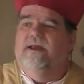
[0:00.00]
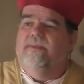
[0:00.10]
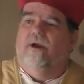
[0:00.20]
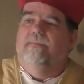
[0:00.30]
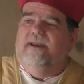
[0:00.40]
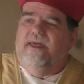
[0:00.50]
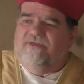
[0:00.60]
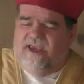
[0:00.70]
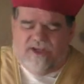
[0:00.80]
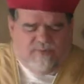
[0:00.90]
There are many
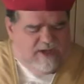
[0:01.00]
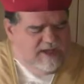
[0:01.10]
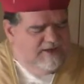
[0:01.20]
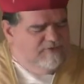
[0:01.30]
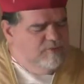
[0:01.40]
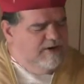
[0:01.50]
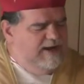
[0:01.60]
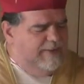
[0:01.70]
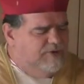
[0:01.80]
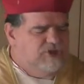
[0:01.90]
things we can give to our
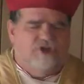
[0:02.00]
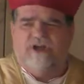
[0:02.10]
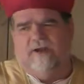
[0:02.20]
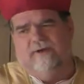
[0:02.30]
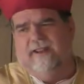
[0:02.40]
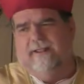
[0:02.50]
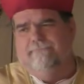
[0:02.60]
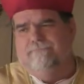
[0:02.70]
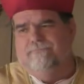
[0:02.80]
neighbors in charity,